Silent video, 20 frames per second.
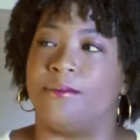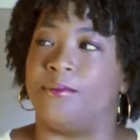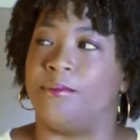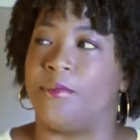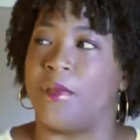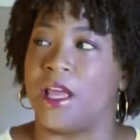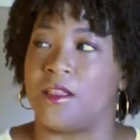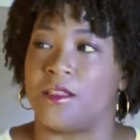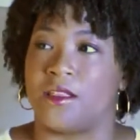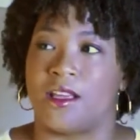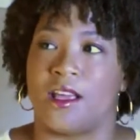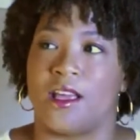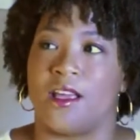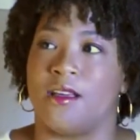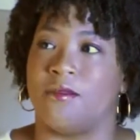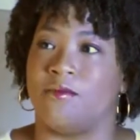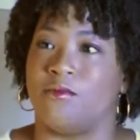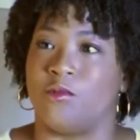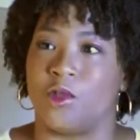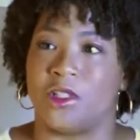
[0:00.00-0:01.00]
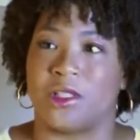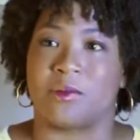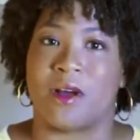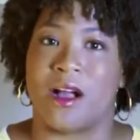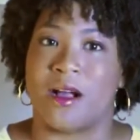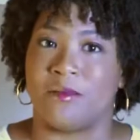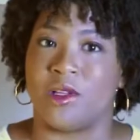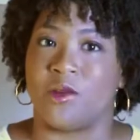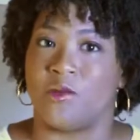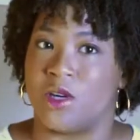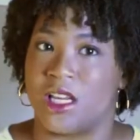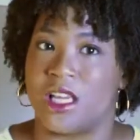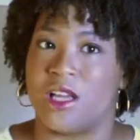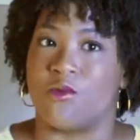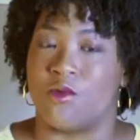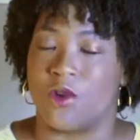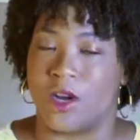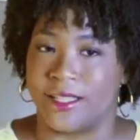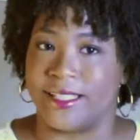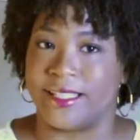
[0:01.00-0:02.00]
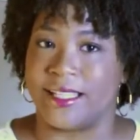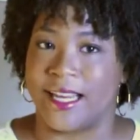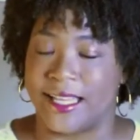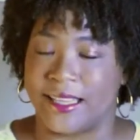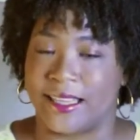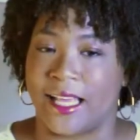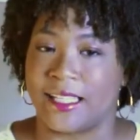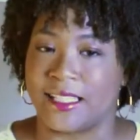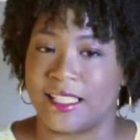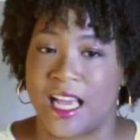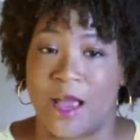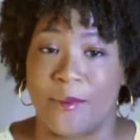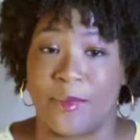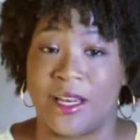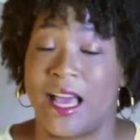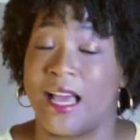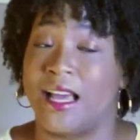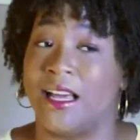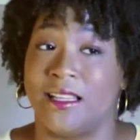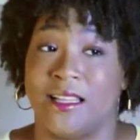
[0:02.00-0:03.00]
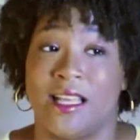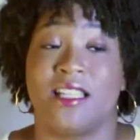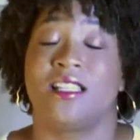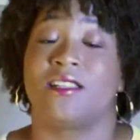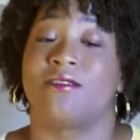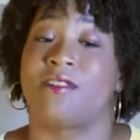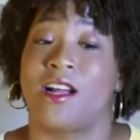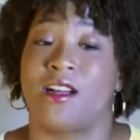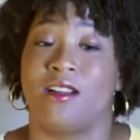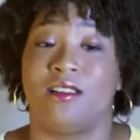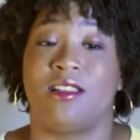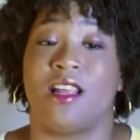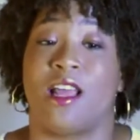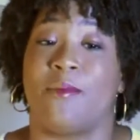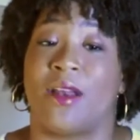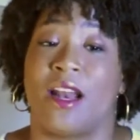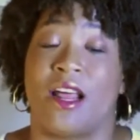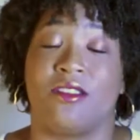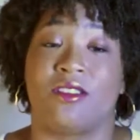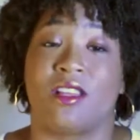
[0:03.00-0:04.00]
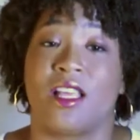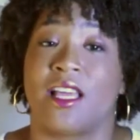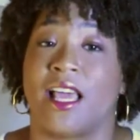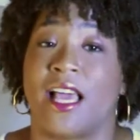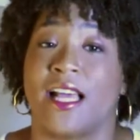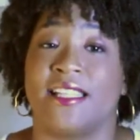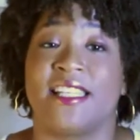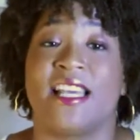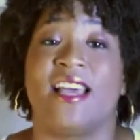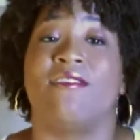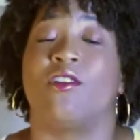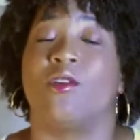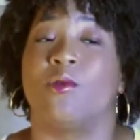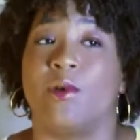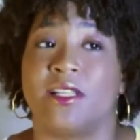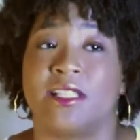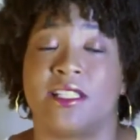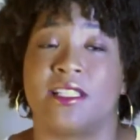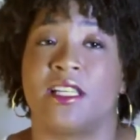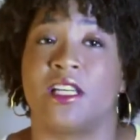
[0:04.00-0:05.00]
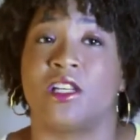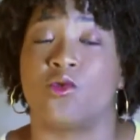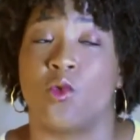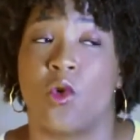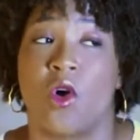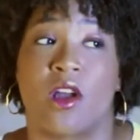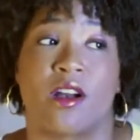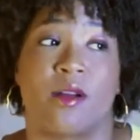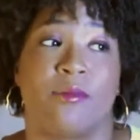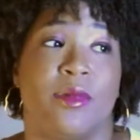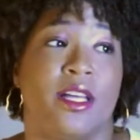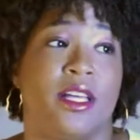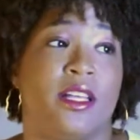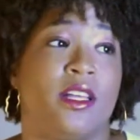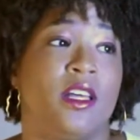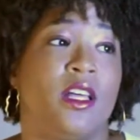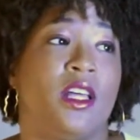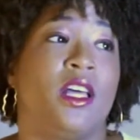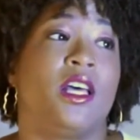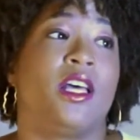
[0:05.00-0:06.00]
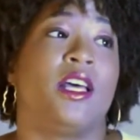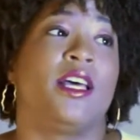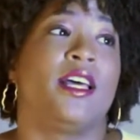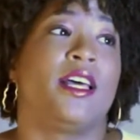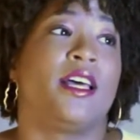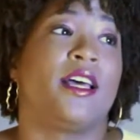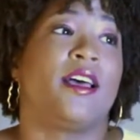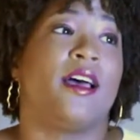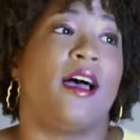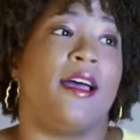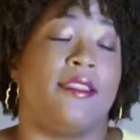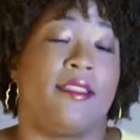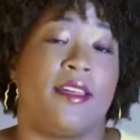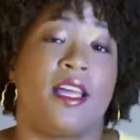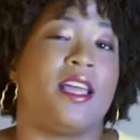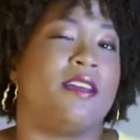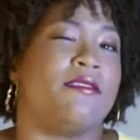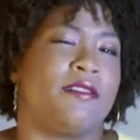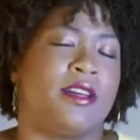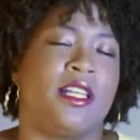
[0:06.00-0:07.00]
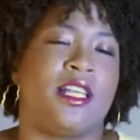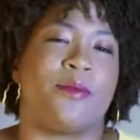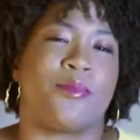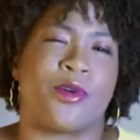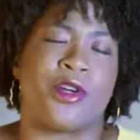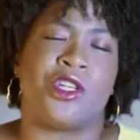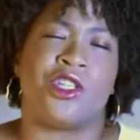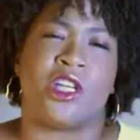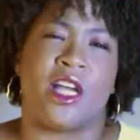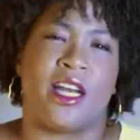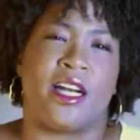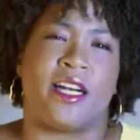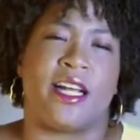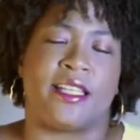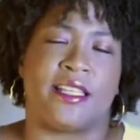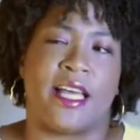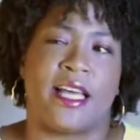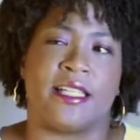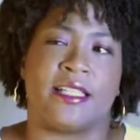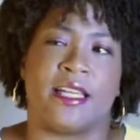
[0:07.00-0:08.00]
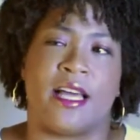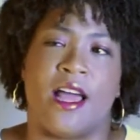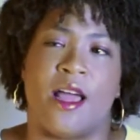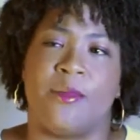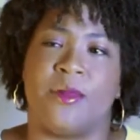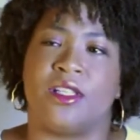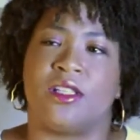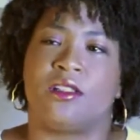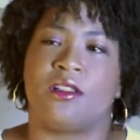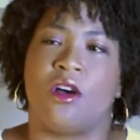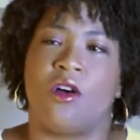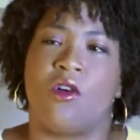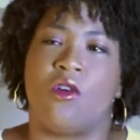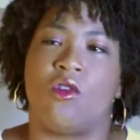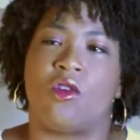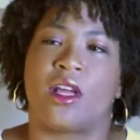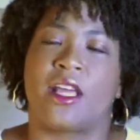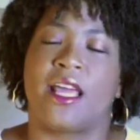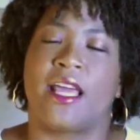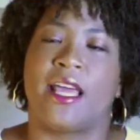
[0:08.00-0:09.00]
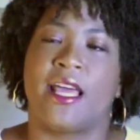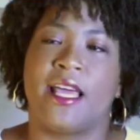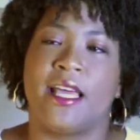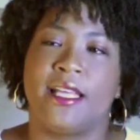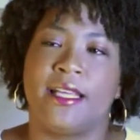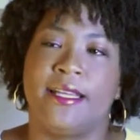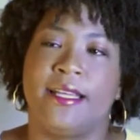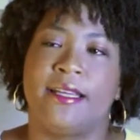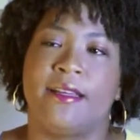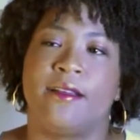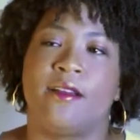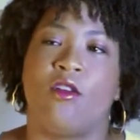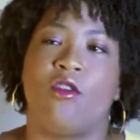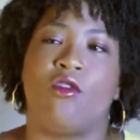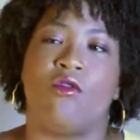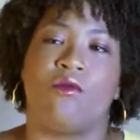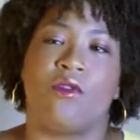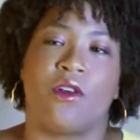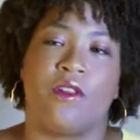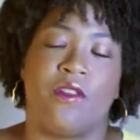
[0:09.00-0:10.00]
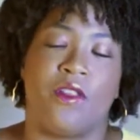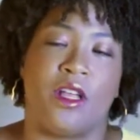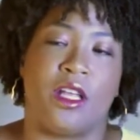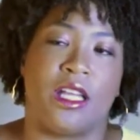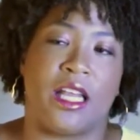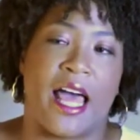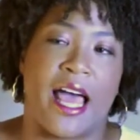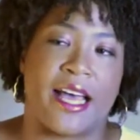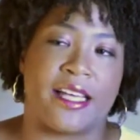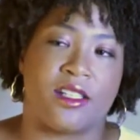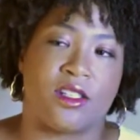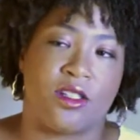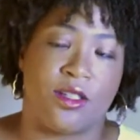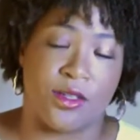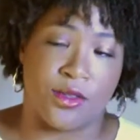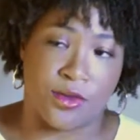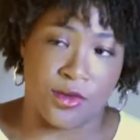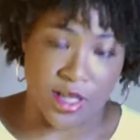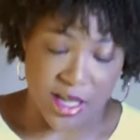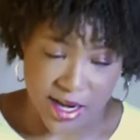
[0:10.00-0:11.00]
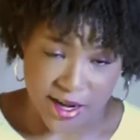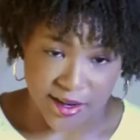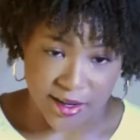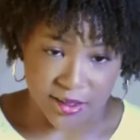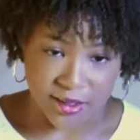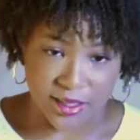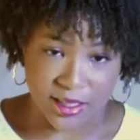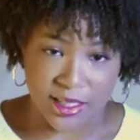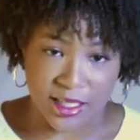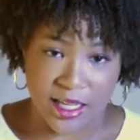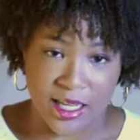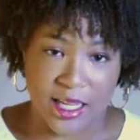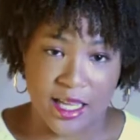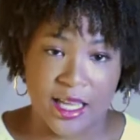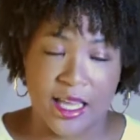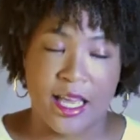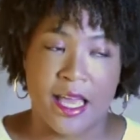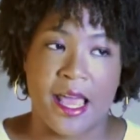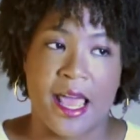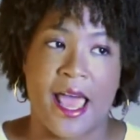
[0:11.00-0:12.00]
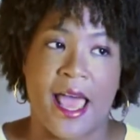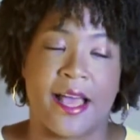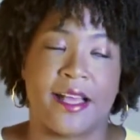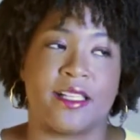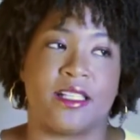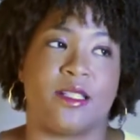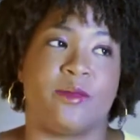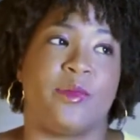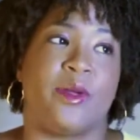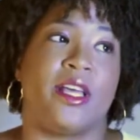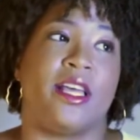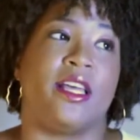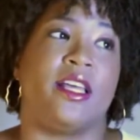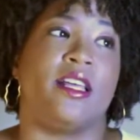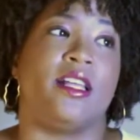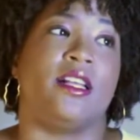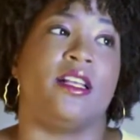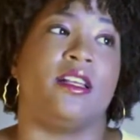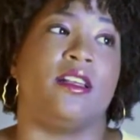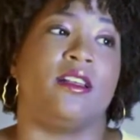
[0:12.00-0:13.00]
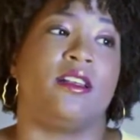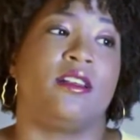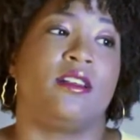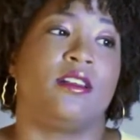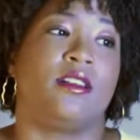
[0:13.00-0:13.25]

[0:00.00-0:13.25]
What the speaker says: bathing him was probably what he wanted at that time. And that's a rare statement. I don't think cats ever want to touch water, but I think he really appreciated it at that time. And so Kit, over the last 2 years, has been